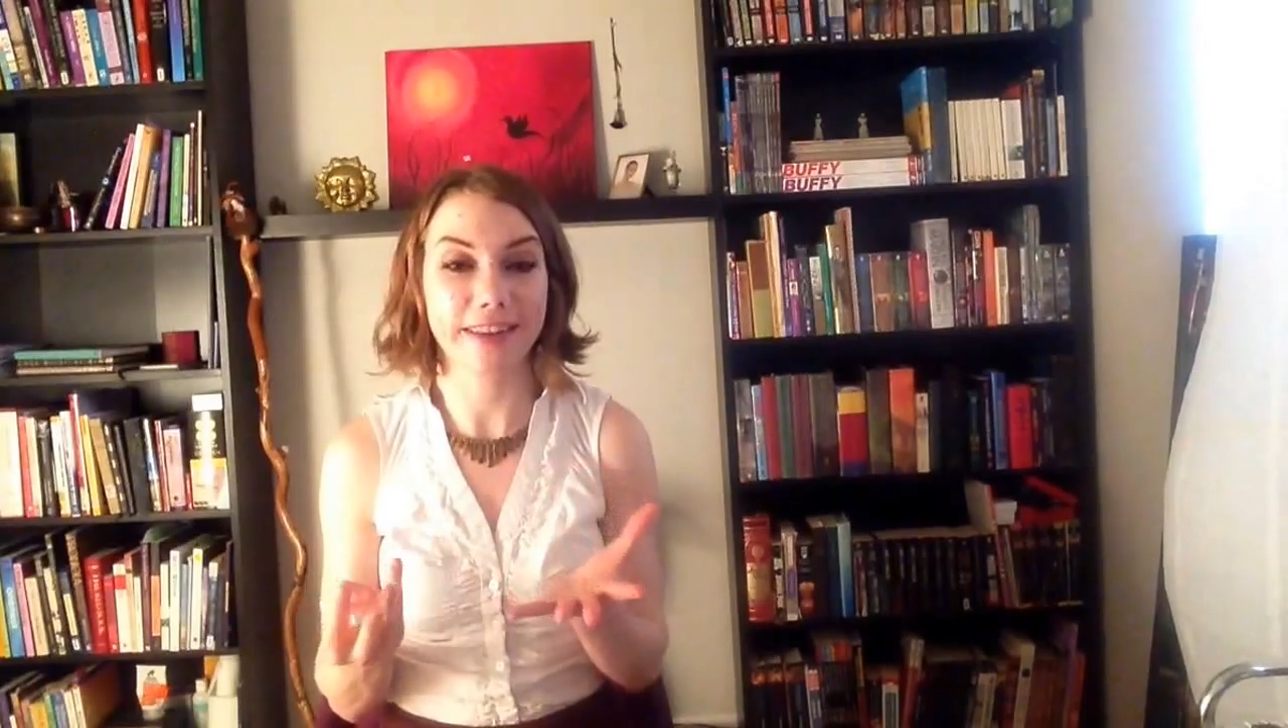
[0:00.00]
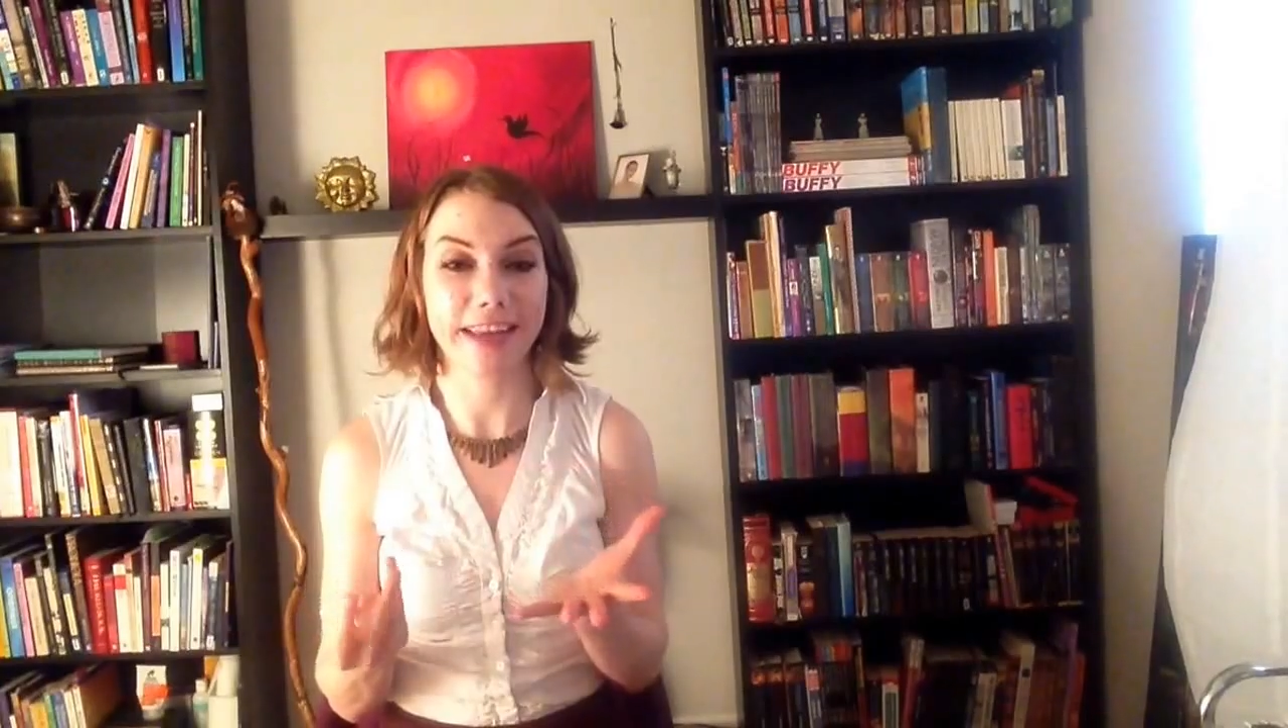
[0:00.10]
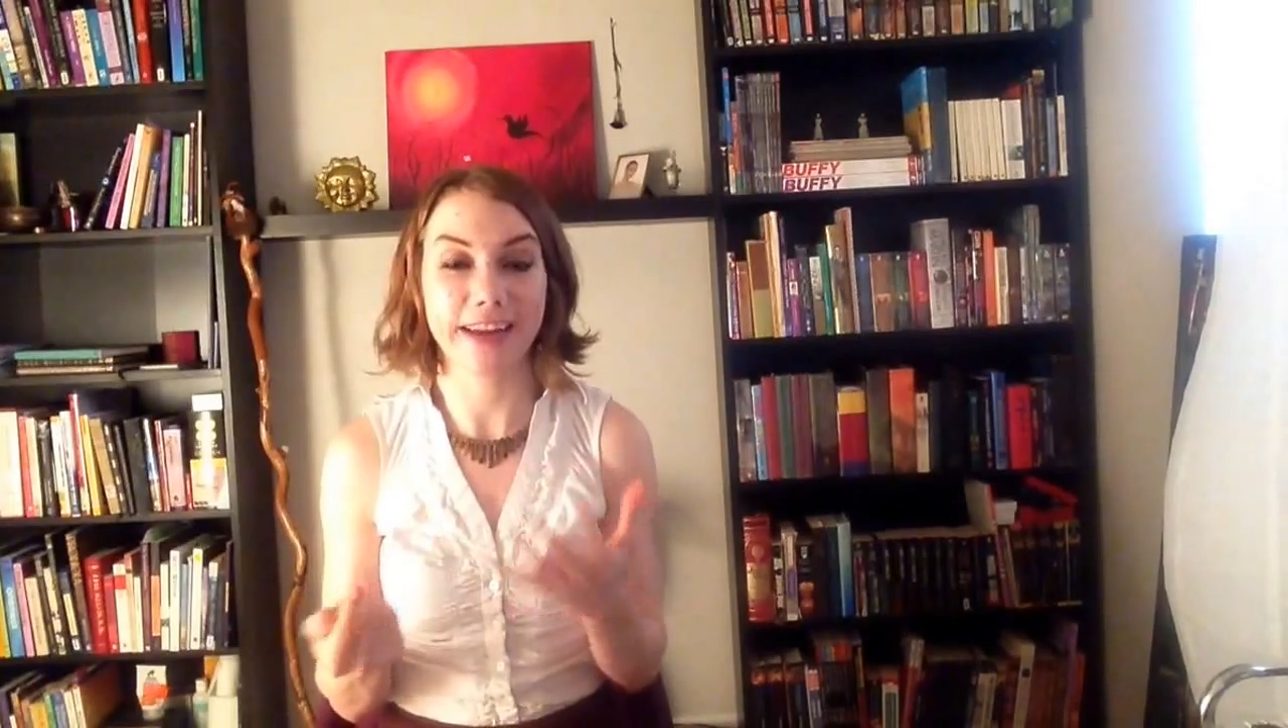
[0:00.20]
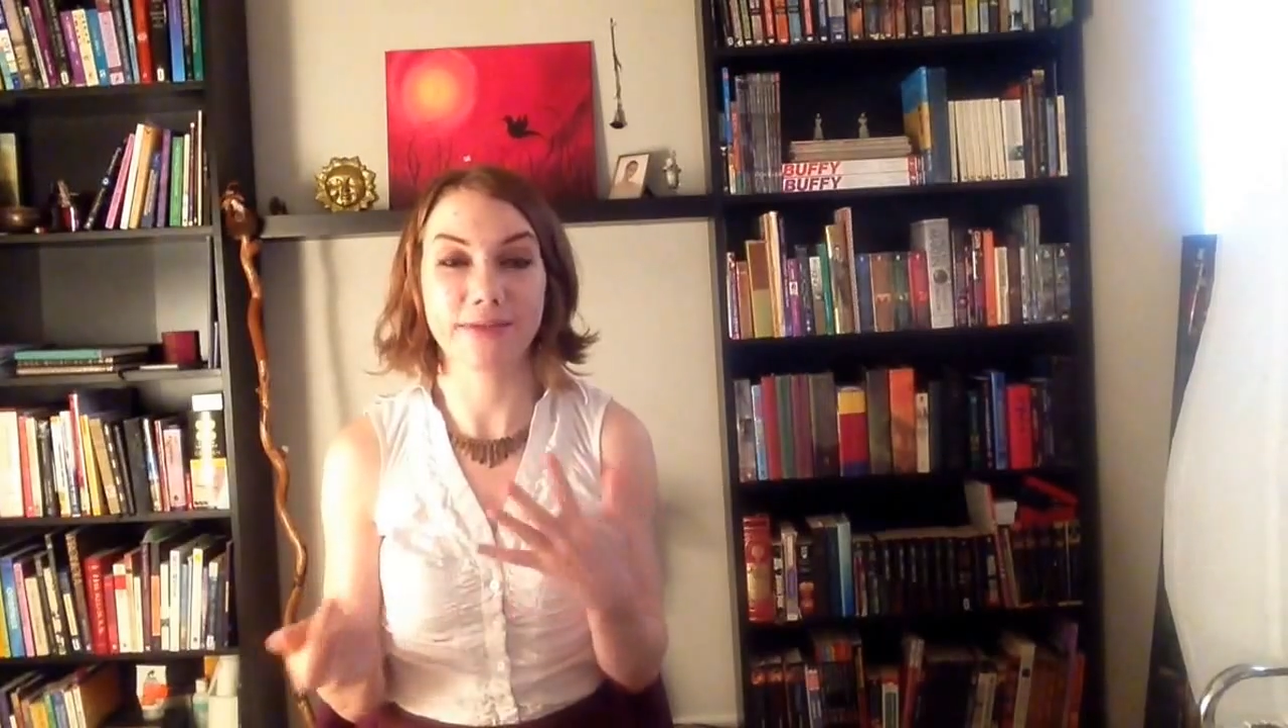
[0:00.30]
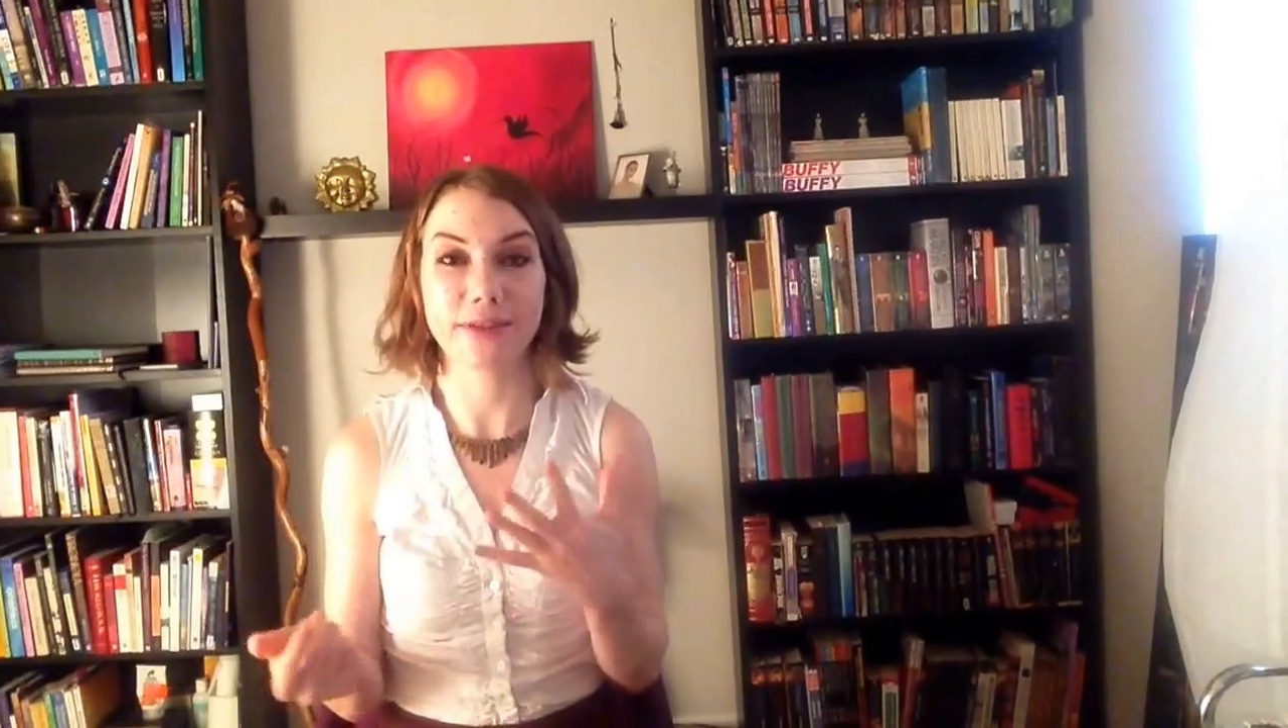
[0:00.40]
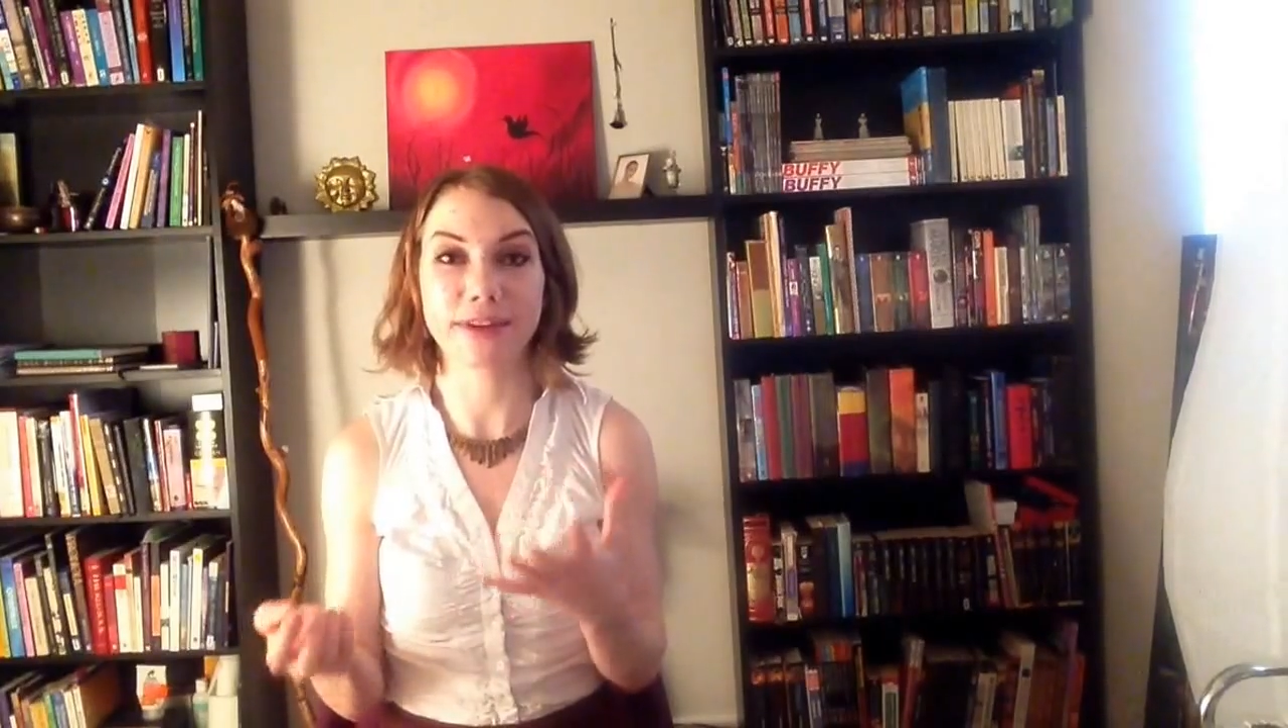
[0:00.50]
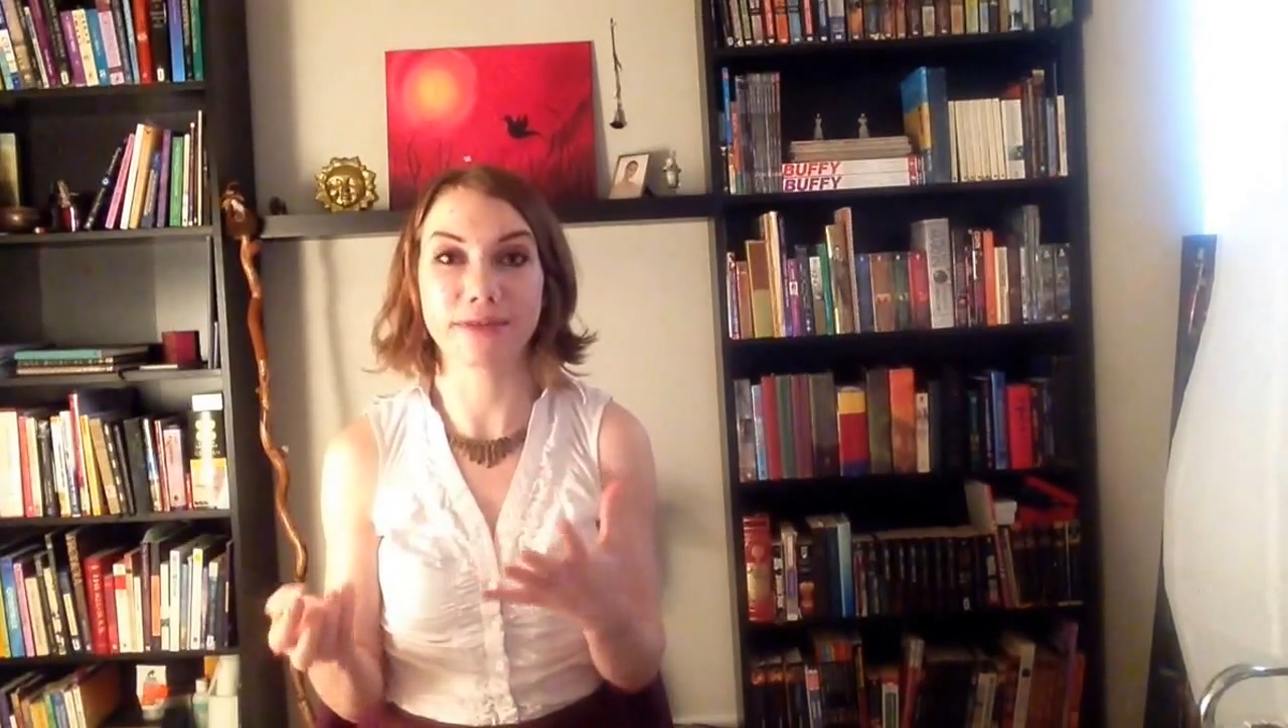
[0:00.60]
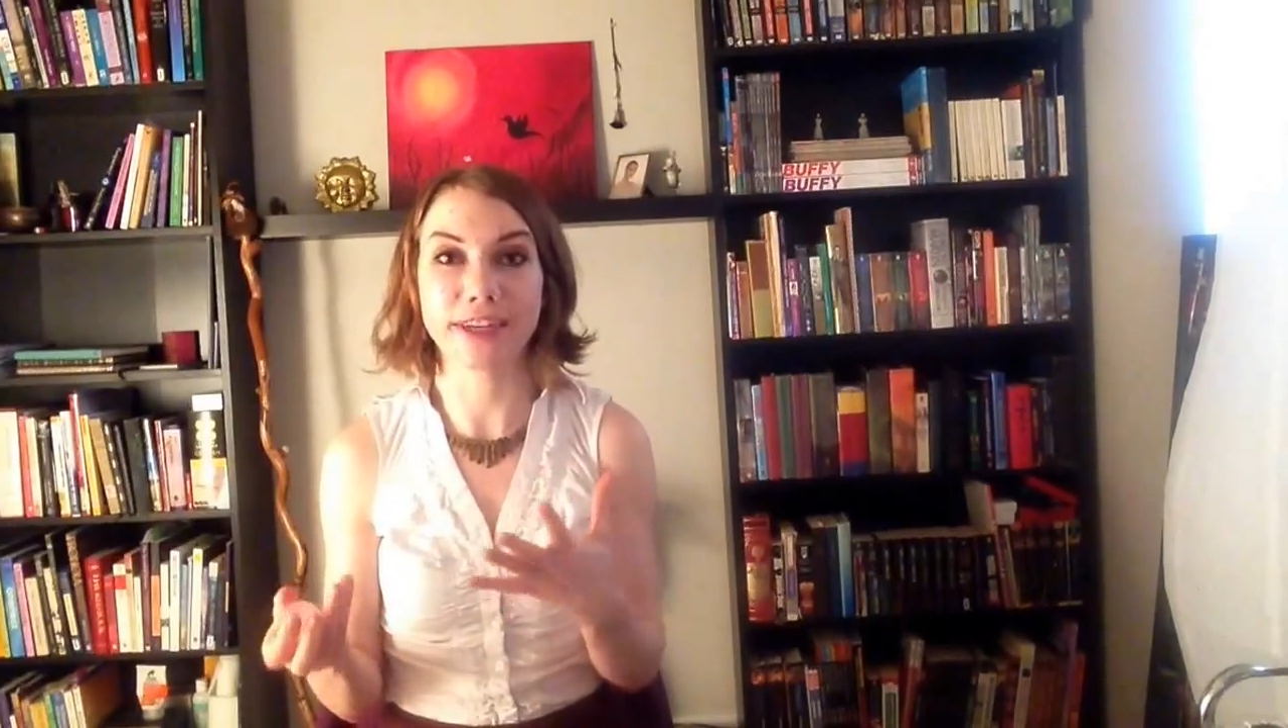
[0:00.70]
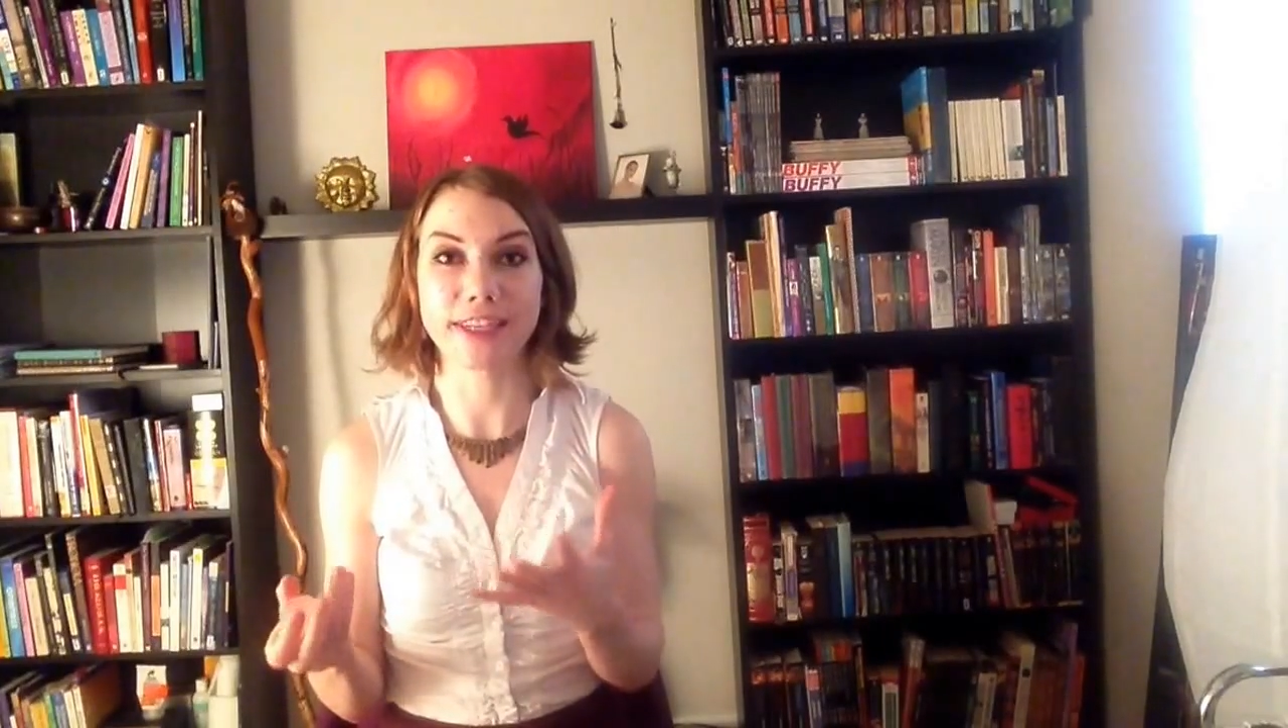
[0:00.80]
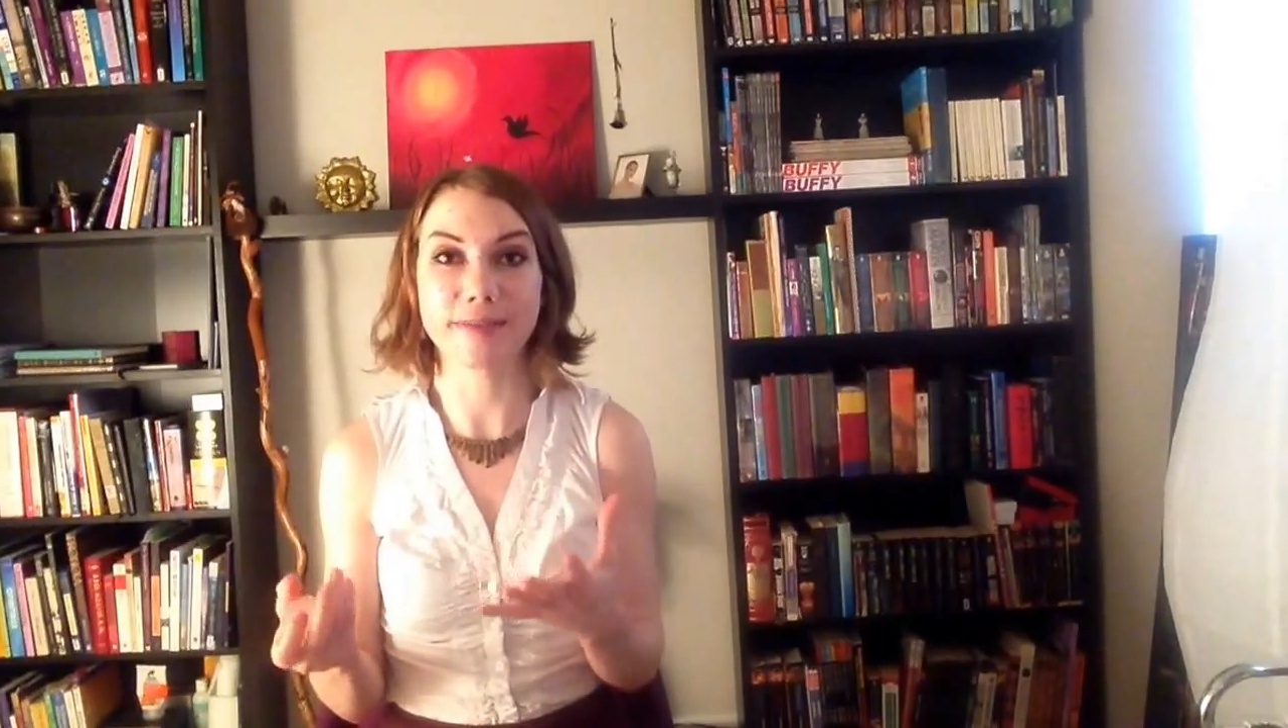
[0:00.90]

they had a few different